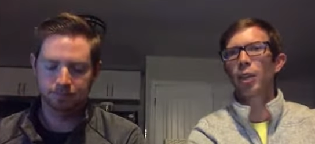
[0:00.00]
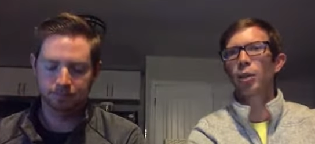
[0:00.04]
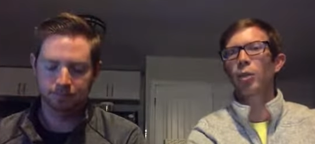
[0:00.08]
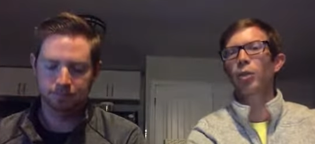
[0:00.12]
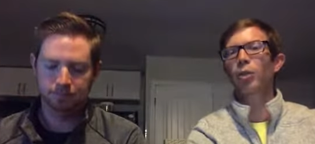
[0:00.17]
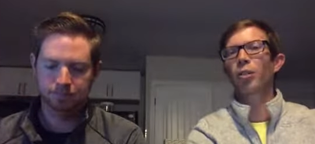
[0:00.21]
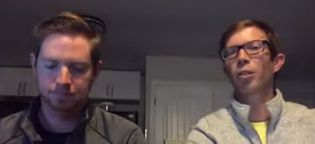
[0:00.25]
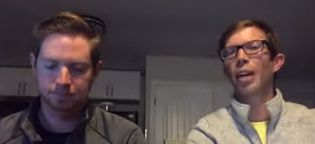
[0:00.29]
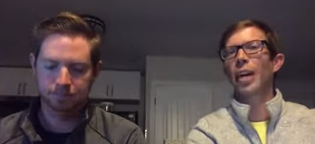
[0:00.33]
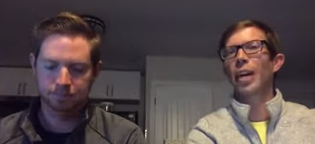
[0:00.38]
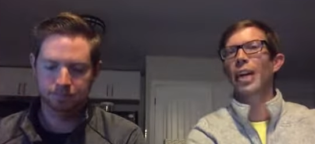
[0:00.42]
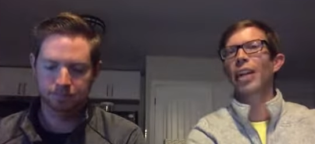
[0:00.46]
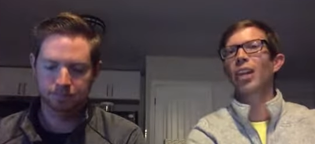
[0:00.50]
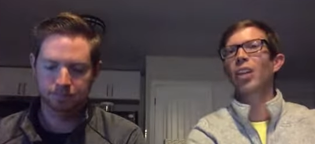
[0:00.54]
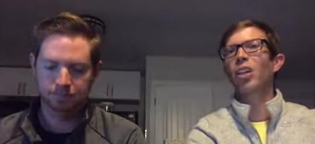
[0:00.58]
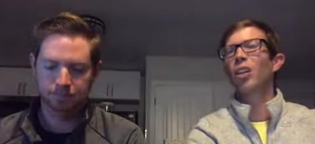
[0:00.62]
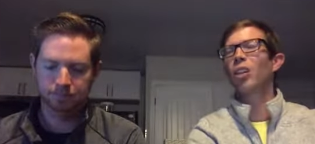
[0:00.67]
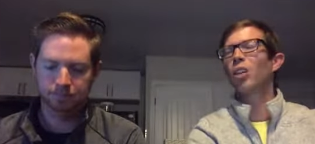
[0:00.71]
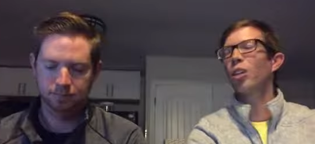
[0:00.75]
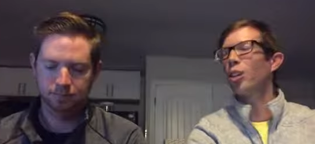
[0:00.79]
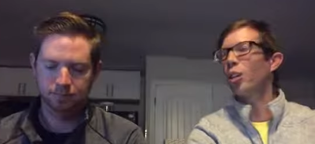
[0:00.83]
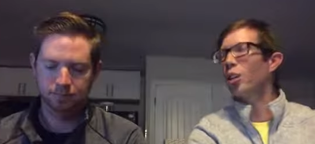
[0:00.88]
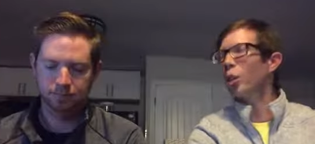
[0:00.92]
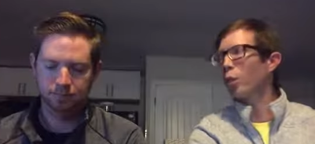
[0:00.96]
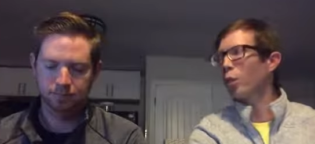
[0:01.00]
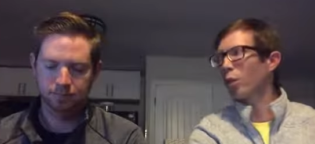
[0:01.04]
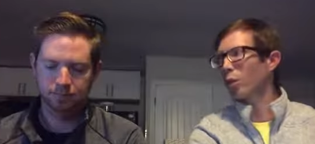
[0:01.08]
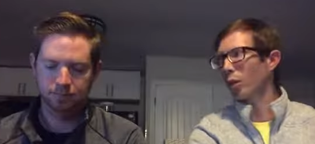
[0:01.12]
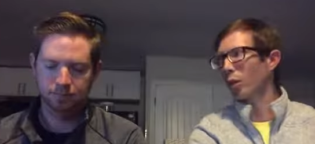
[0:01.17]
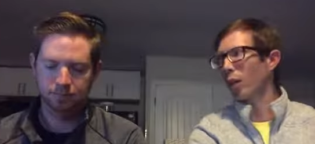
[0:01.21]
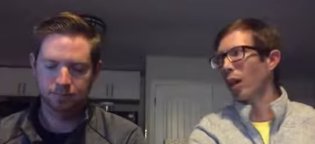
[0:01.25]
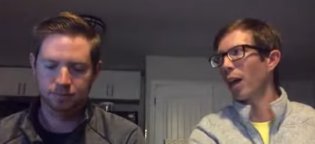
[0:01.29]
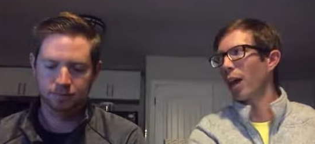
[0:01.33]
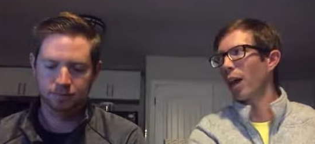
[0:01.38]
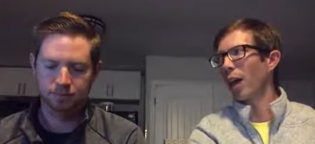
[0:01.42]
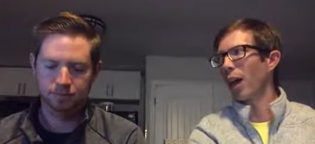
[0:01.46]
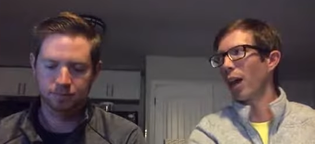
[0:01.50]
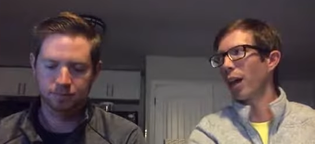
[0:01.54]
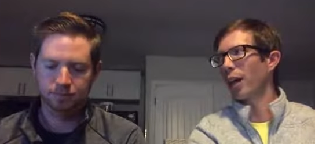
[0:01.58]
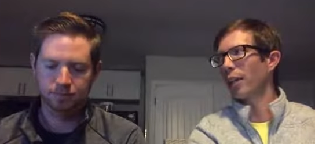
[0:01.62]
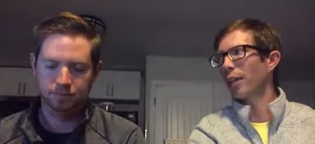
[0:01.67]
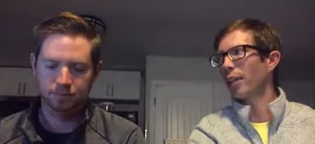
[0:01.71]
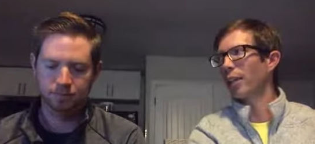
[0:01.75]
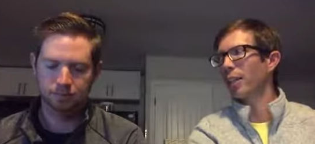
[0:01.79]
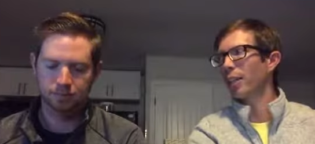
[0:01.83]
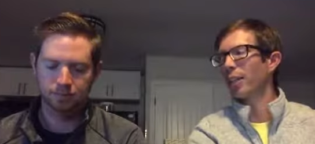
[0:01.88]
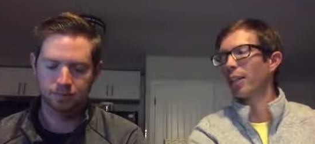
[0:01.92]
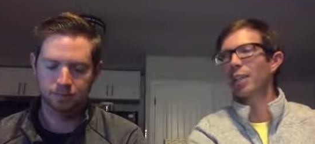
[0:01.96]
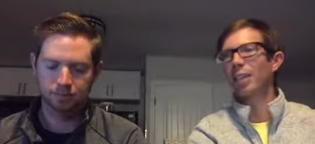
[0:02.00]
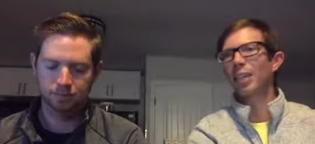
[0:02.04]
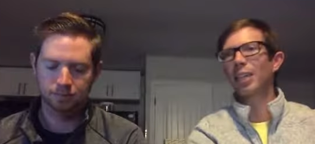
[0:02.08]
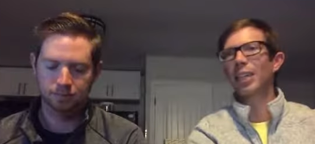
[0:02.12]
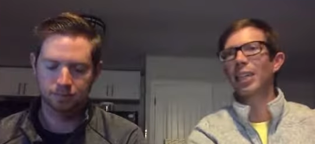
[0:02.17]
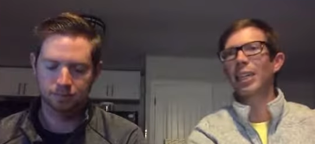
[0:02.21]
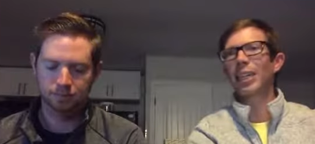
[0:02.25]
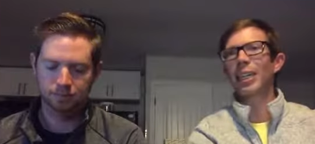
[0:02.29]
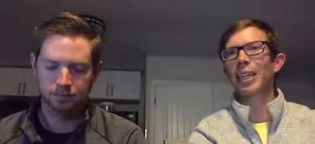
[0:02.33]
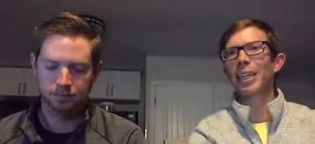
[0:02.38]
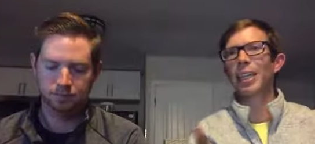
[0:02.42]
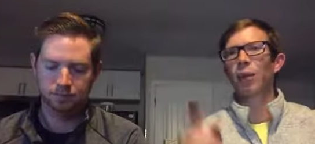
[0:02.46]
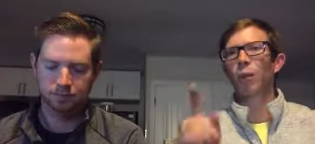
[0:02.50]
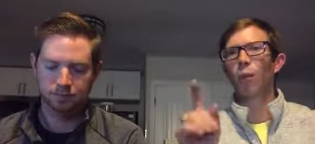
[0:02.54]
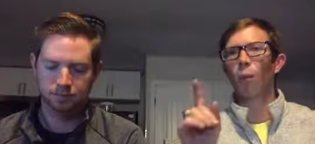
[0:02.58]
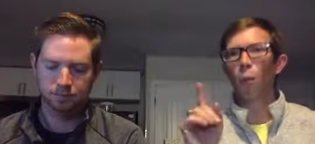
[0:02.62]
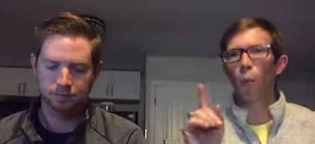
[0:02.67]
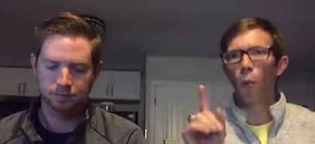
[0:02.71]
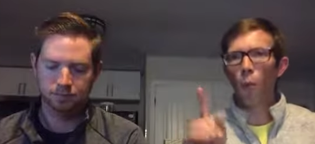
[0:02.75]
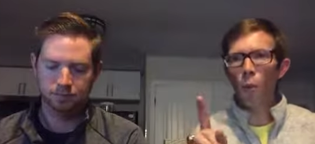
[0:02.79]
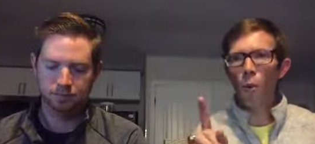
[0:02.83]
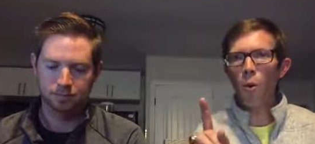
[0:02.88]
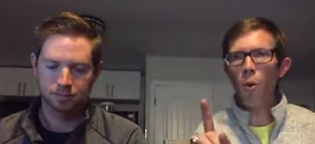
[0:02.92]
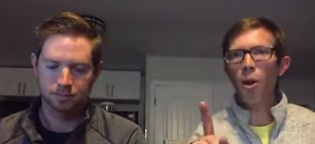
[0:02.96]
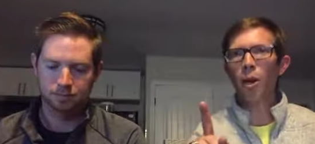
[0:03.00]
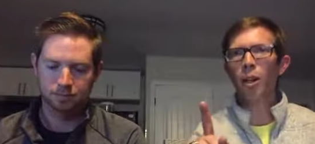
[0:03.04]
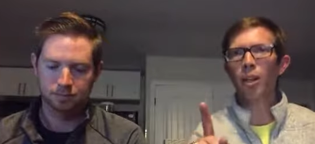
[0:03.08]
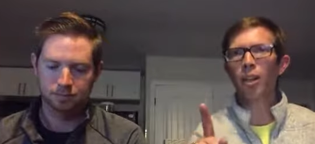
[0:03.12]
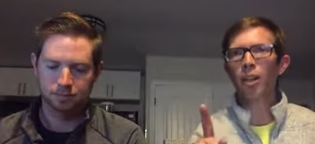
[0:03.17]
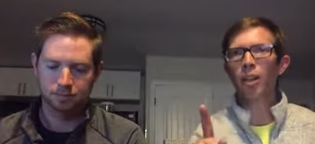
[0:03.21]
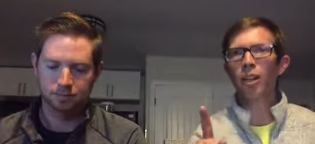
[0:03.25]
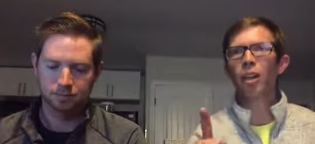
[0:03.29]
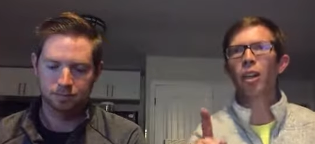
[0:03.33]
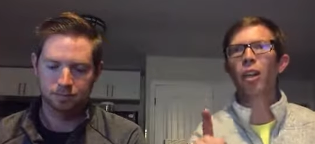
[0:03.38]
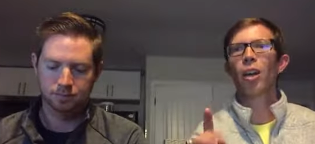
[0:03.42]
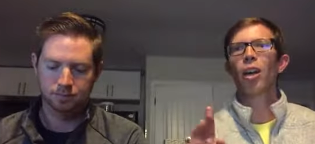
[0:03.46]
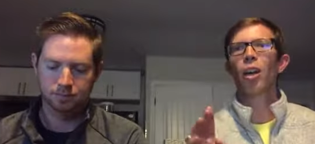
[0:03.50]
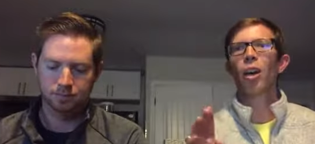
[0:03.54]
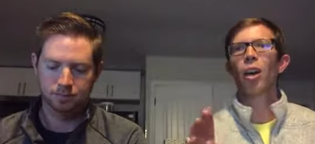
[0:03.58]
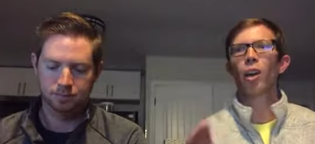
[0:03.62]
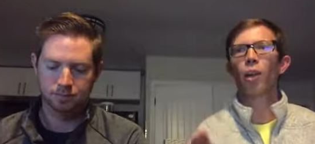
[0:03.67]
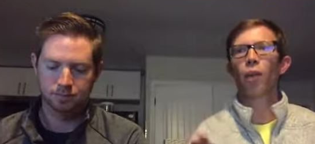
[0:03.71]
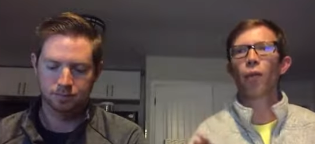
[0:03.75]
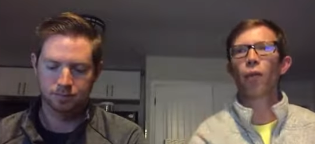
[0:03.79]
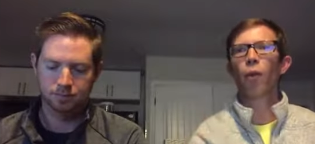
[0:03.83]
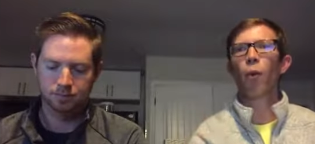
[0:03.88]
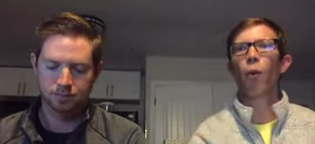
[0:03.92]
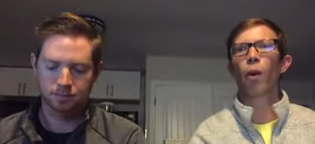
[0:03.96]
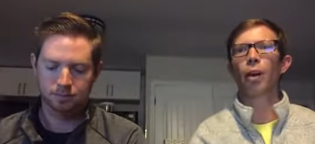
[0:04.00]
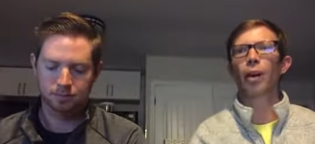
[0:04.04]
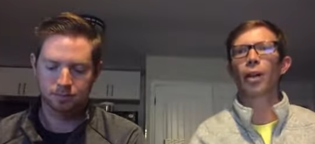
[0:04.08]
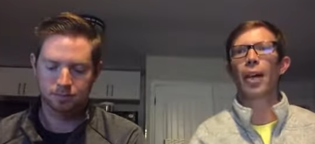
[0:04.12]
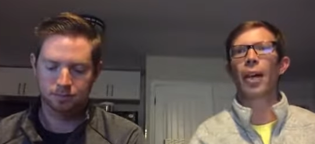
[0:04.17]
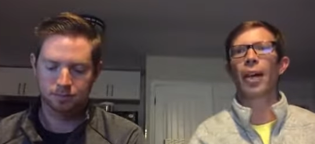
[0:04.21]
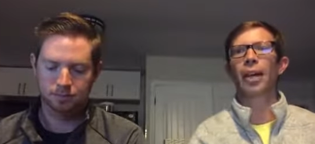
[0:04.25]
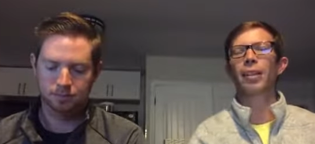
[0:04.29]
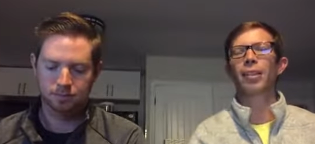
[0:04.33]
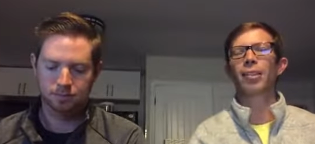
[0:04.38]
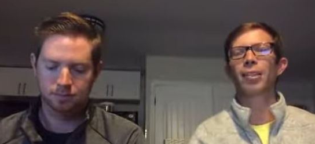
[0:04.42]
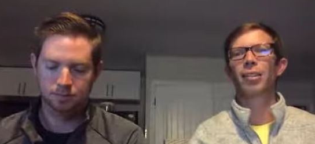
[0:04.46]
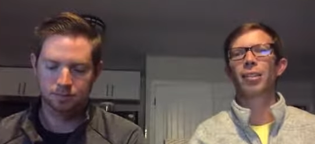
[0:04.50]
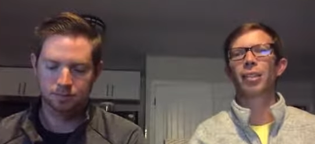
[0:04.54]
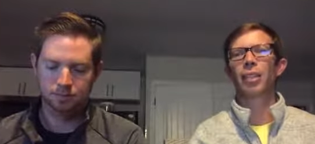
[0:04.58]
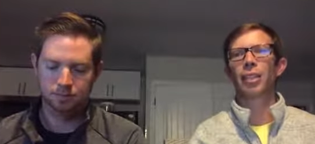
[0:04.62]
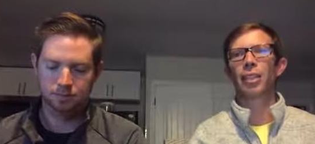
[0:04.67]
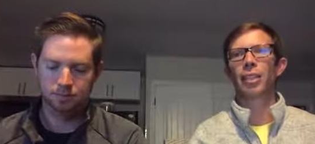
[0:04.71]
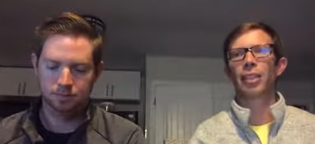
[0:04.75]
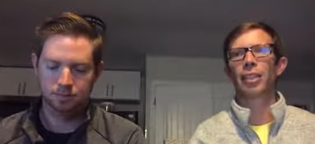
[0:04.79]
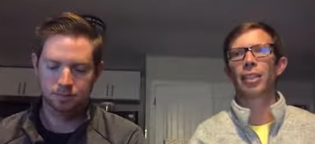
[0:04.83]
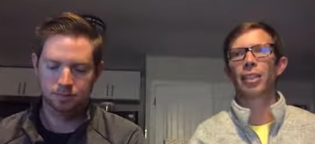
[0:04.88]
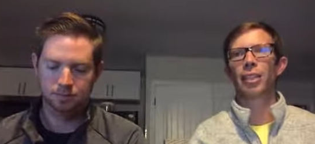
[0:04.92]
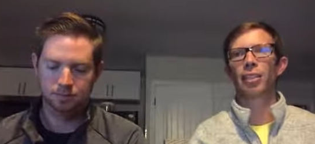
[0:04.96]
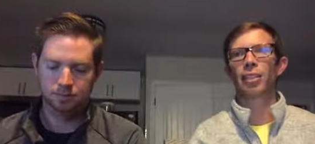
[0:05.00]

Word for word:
Speaker 1: There was a huge line to get in one of the four gates at